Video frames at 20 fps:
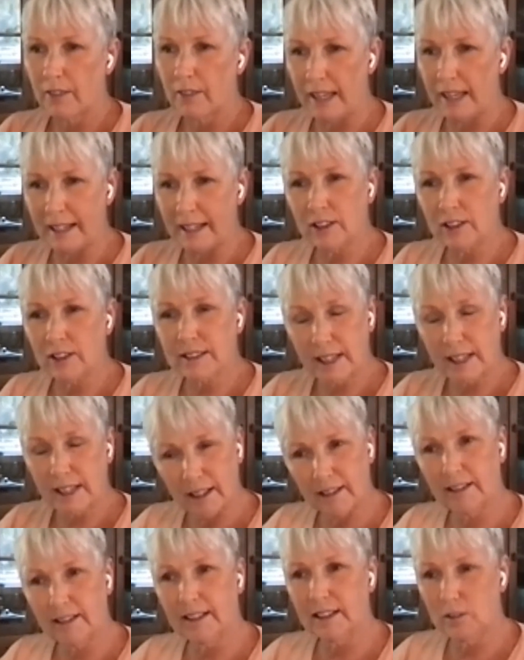they are
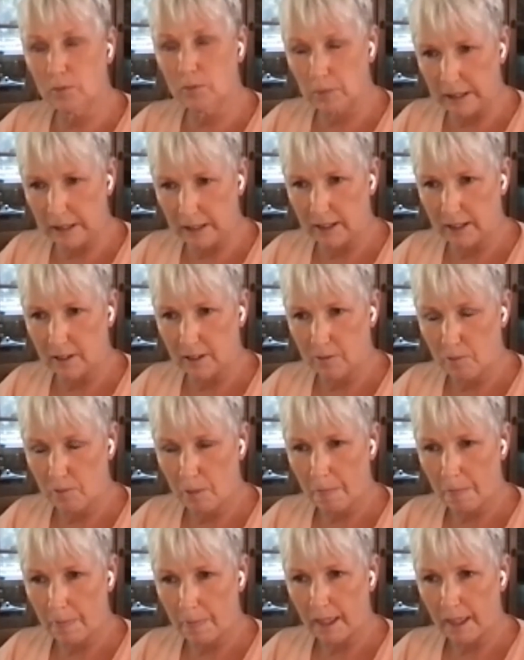telling me
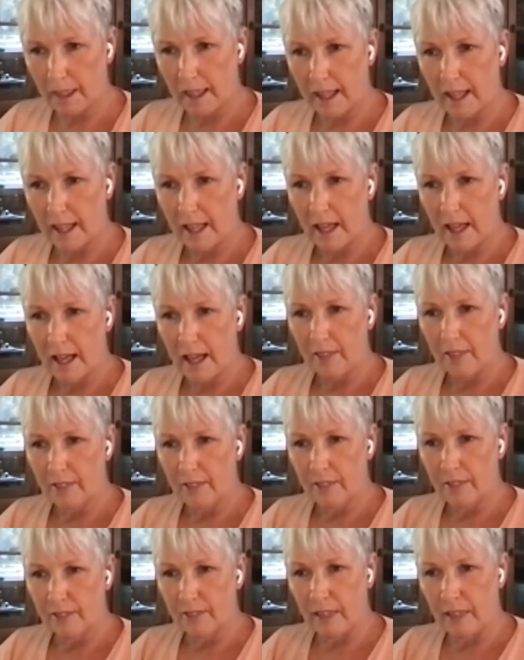
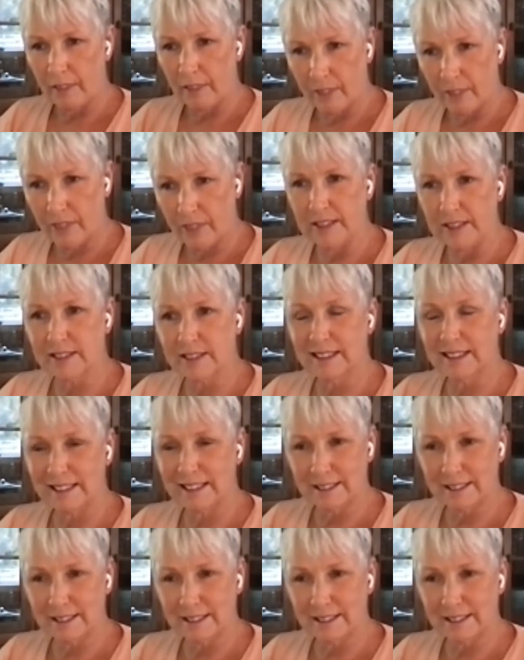that this